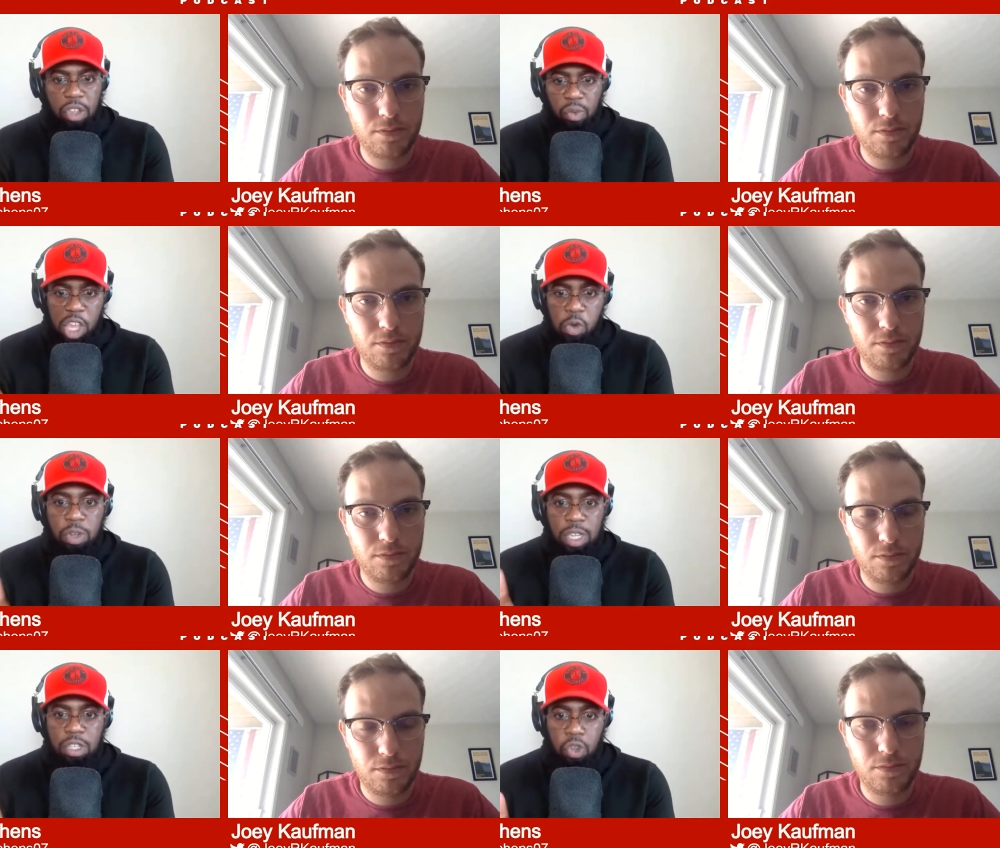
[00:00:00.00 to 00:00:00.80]
Speaker 1: when he
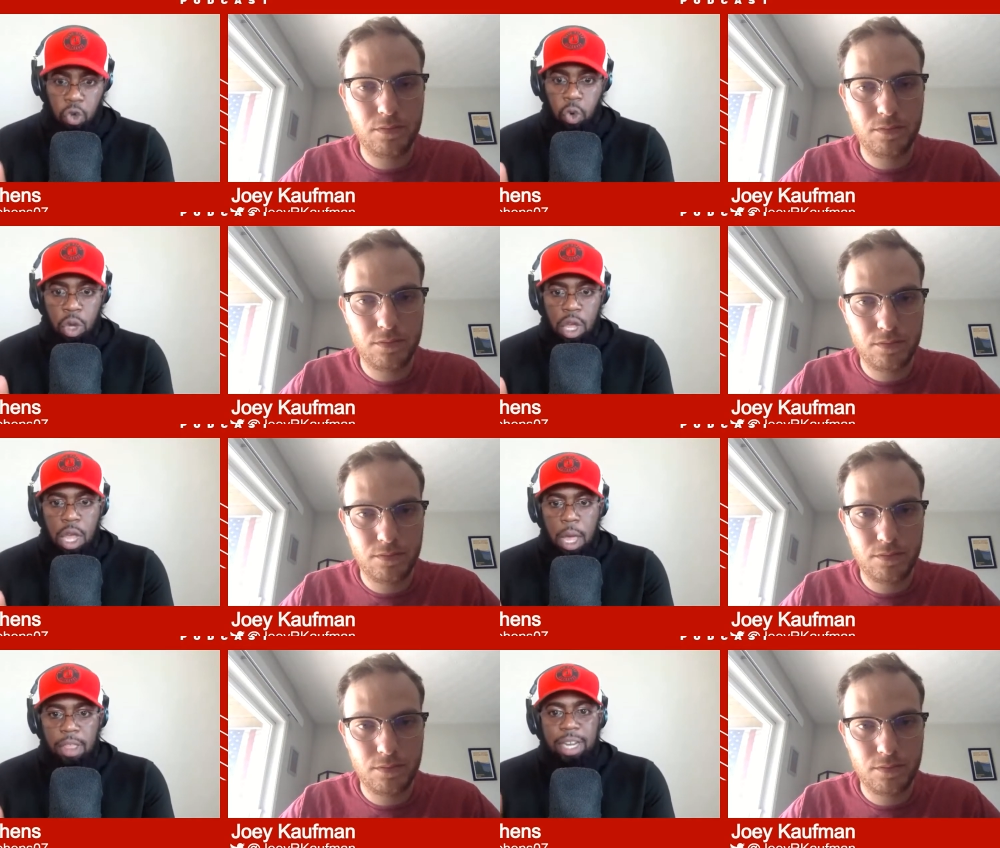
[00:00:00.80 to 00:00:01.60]
was in school.
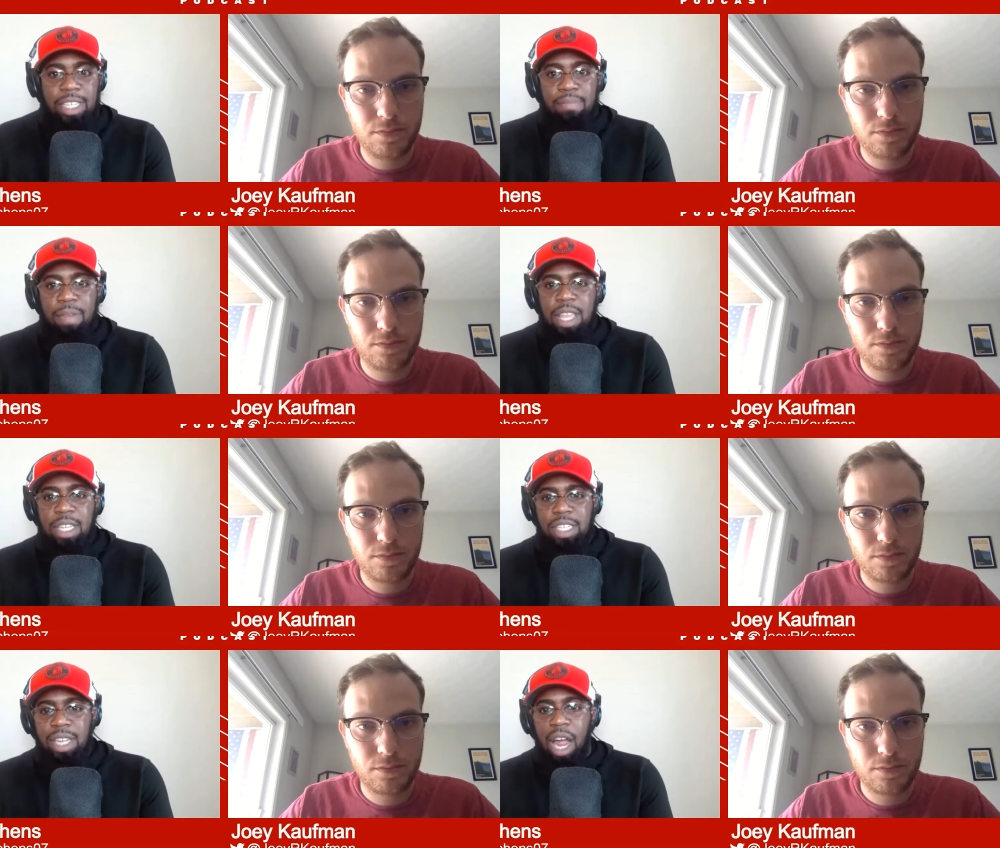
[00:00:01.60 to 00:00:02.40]
That doesn't mean that
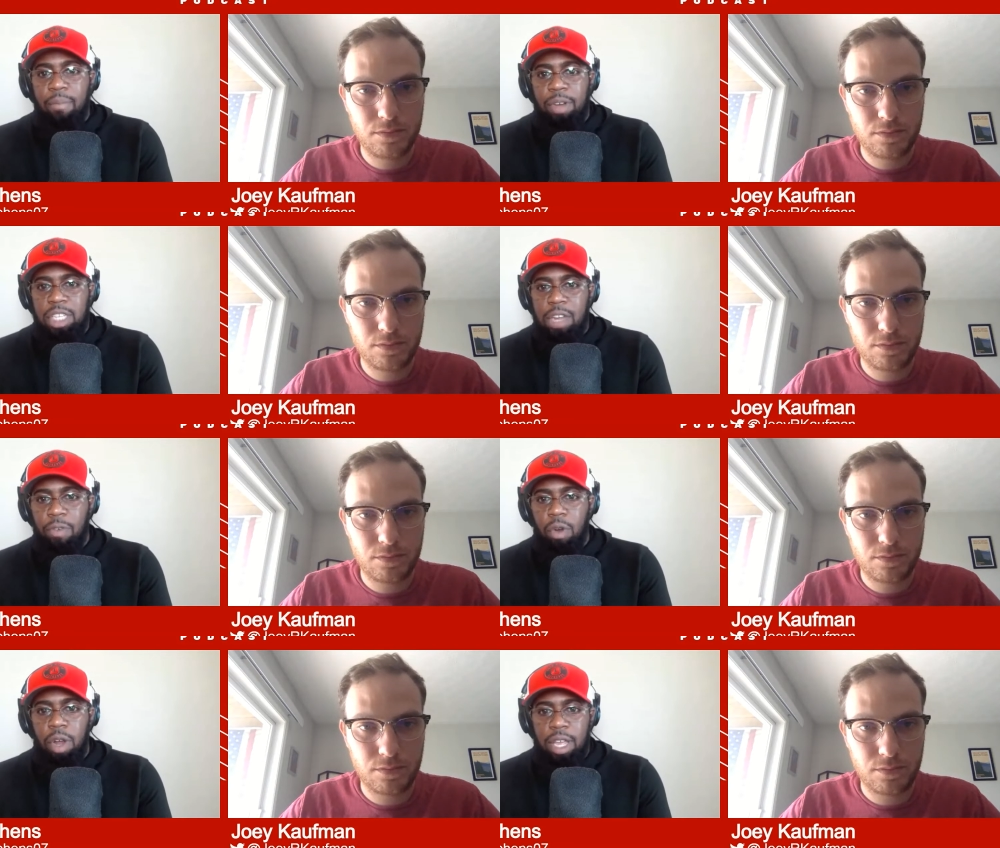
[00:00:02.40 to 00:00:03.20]
the slot
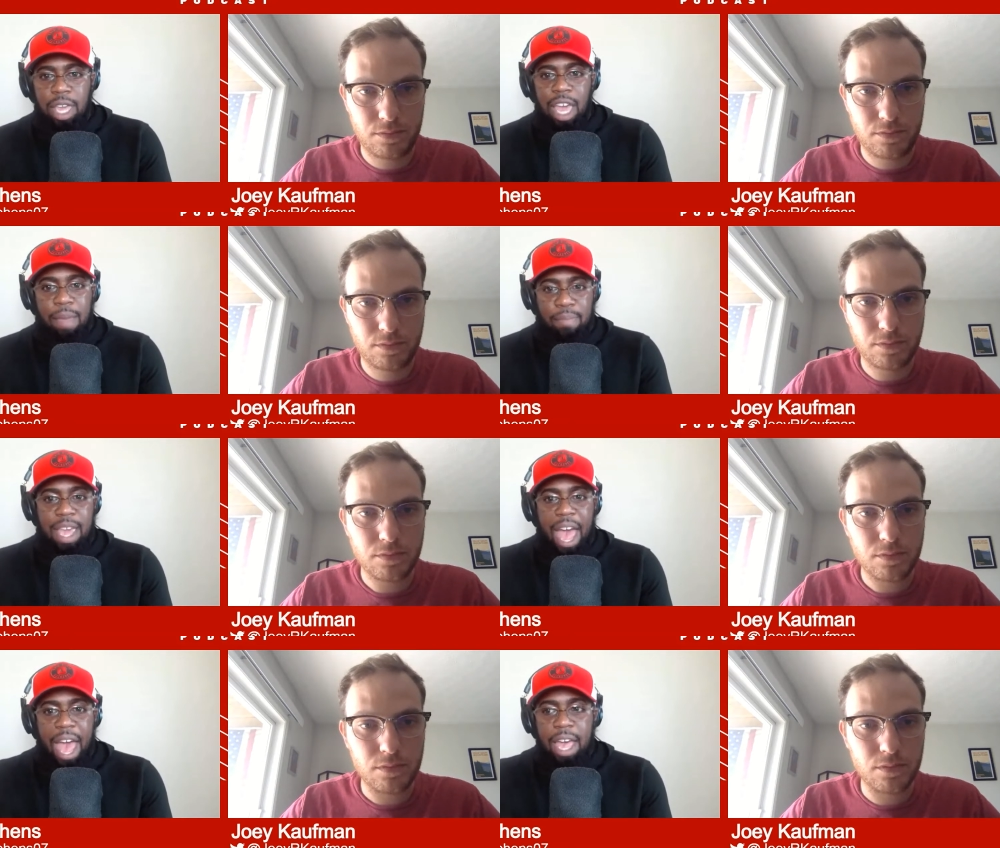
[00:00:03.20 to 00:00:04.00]
receiver it can't be
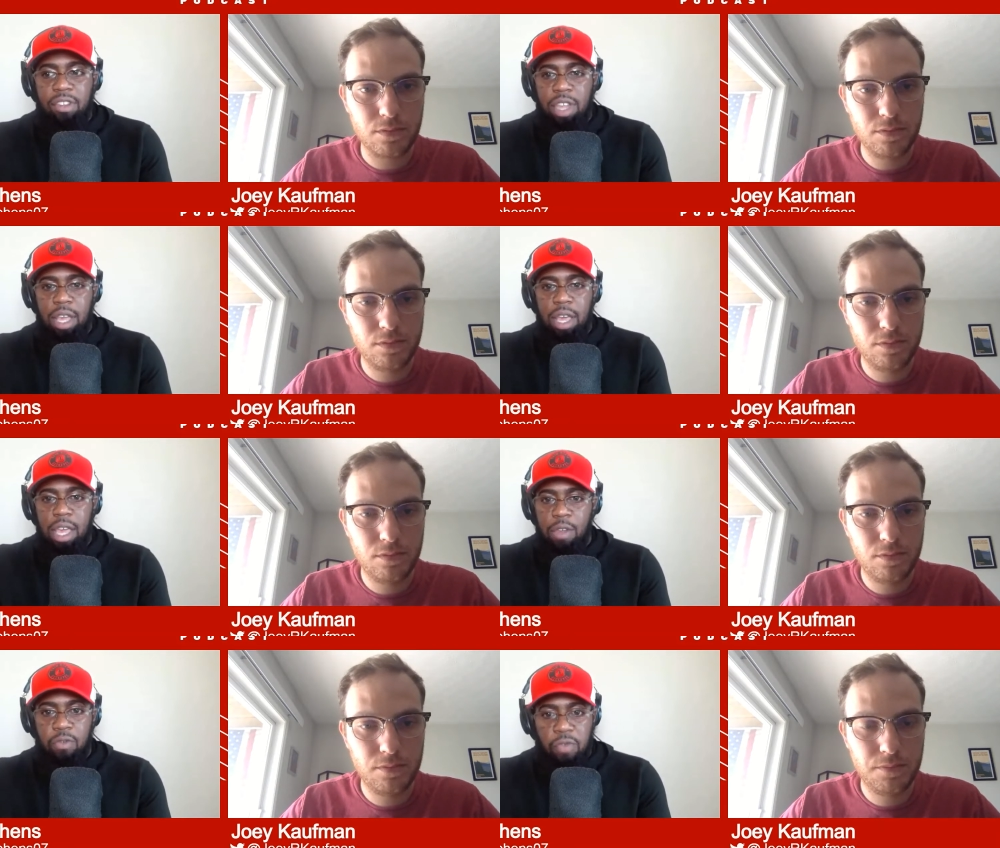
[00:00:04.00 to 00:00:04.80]
as
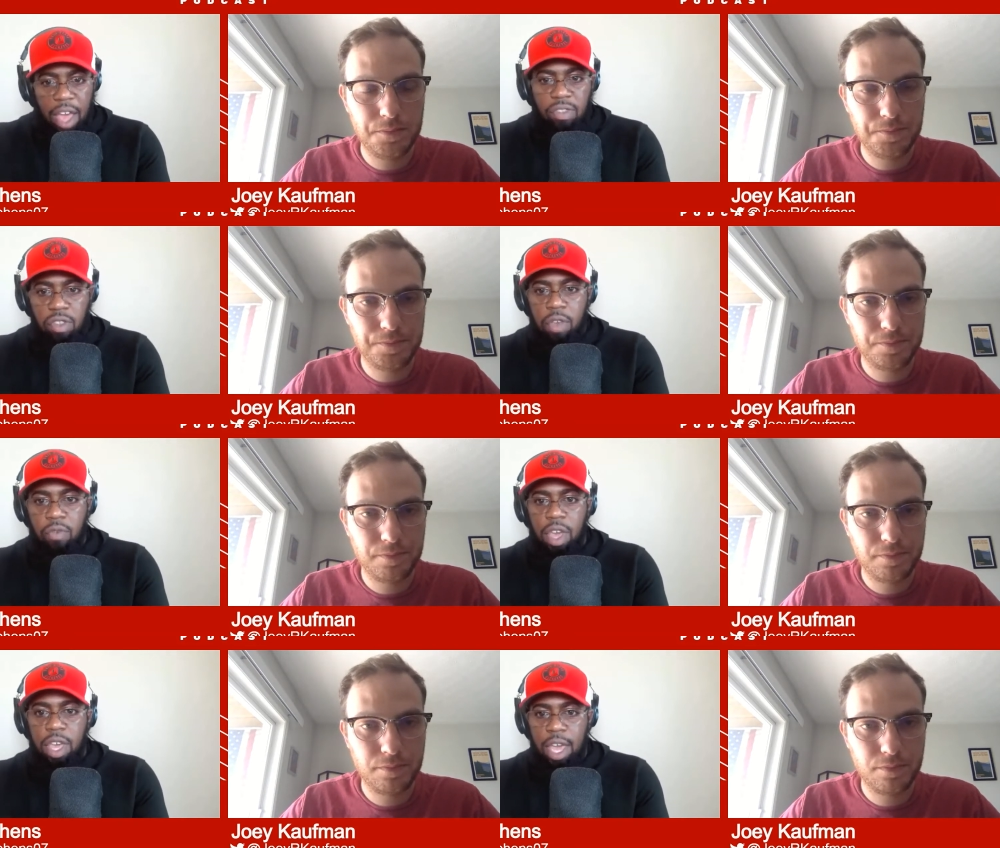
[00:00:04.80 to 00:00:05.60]
effective
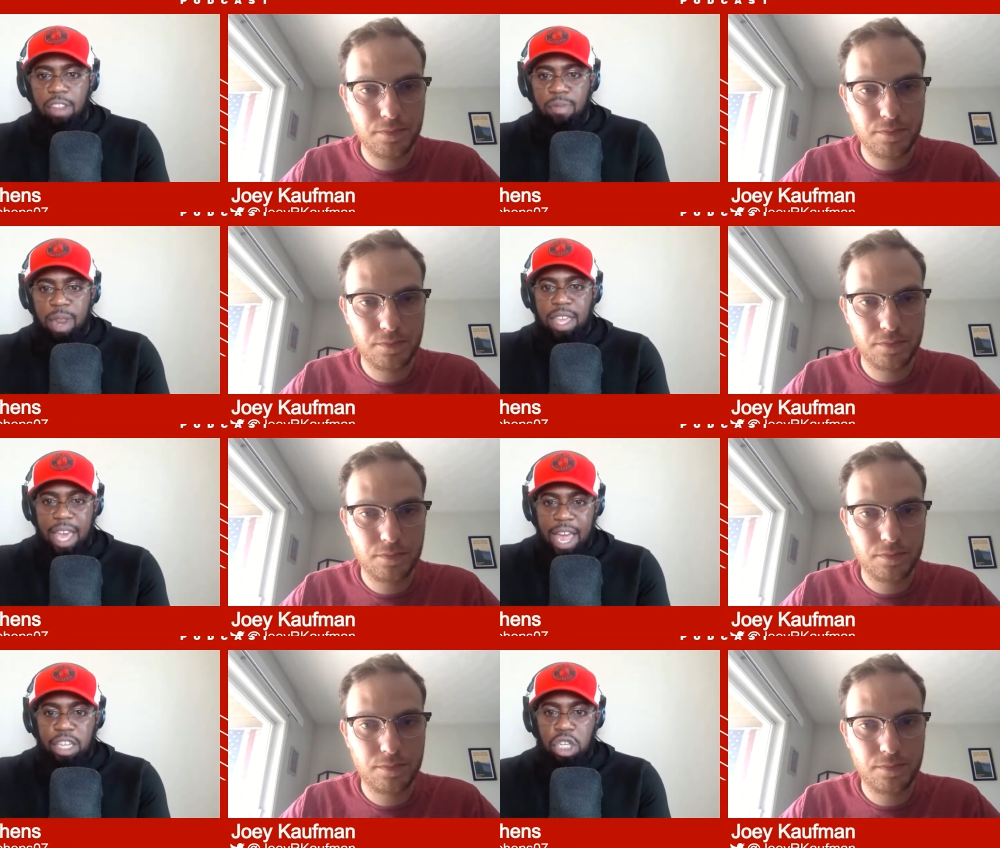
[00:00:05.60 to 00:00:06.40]
and get as many
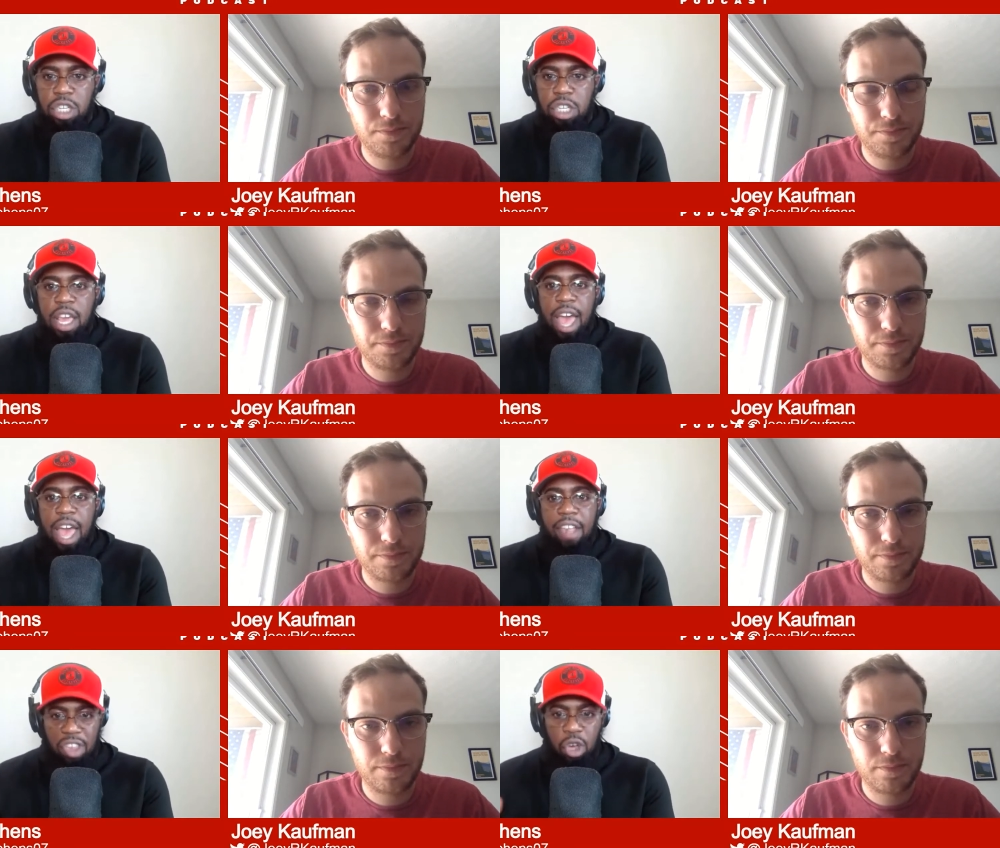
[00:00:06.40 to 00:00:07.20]
catches
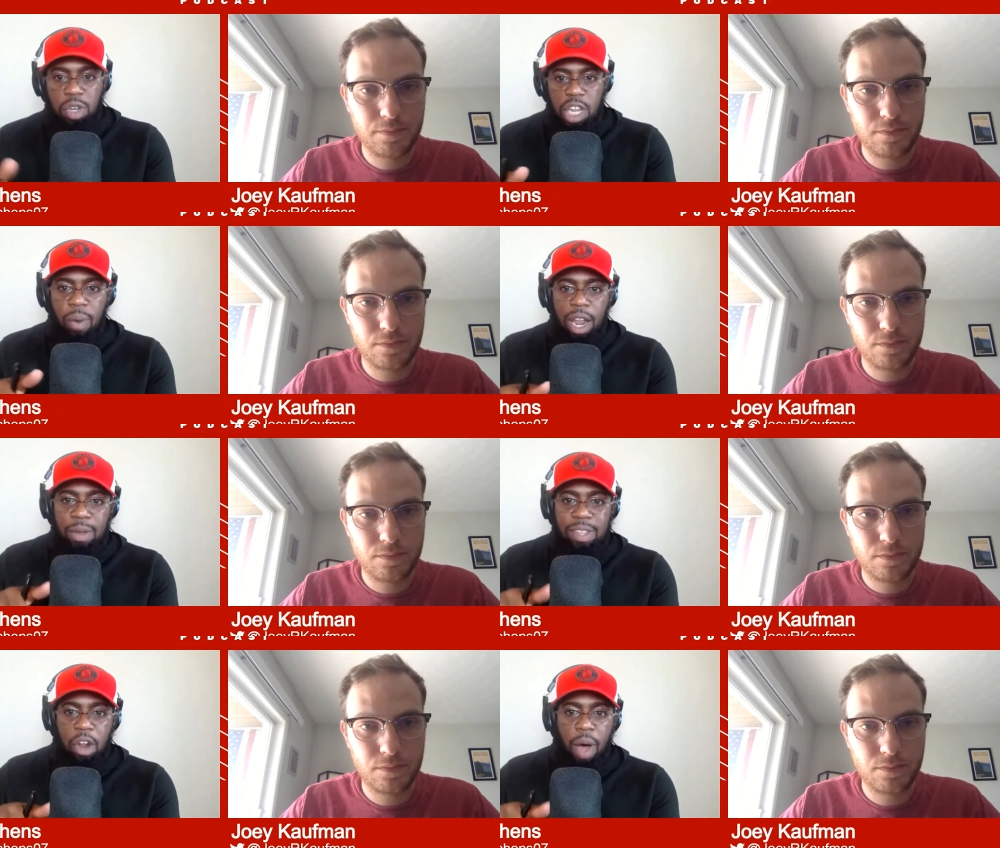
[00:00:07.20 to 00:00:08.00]
as Hill did while he
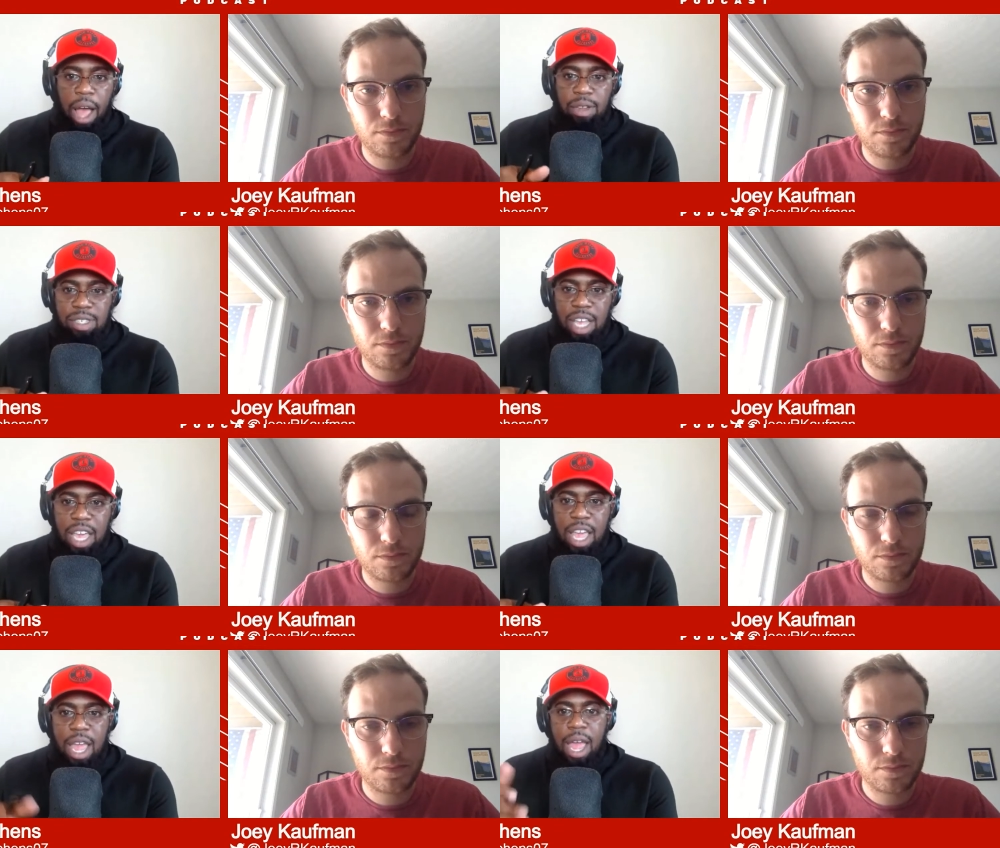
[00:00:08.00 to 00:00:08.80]
was at Ohio State.